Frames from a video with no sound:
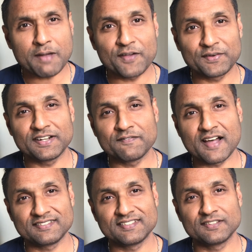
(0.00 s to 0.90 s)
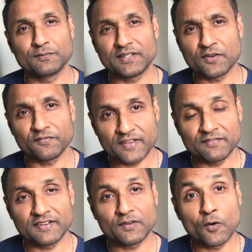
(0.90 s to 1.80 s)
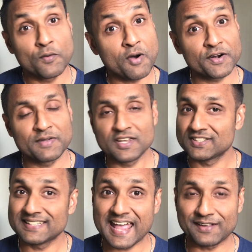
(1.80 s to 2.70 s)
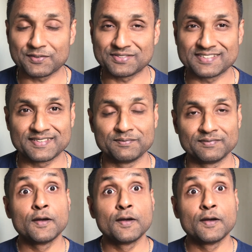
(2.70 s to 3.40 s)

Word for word: IoT devices with your favorite home automation ecosystem.